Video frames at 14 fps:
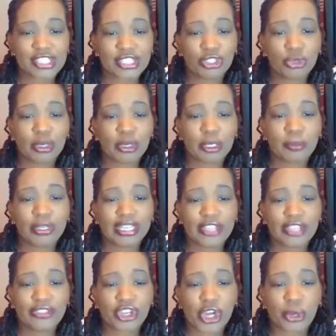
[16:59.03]
And so you want to put
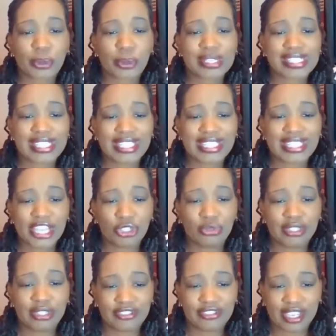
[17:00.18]
in the current city that
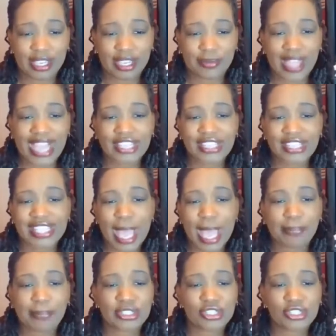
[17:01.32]
you live in. I just
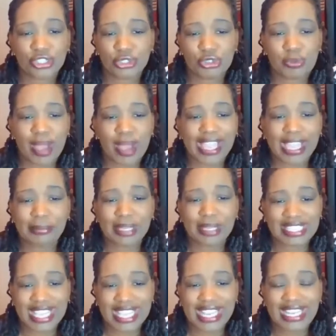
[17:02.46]
happen to use
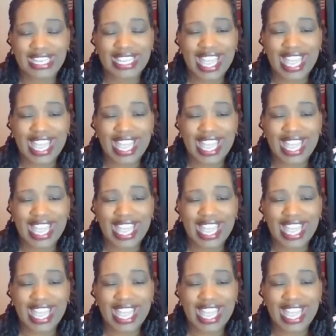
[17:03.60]
Miami-Dade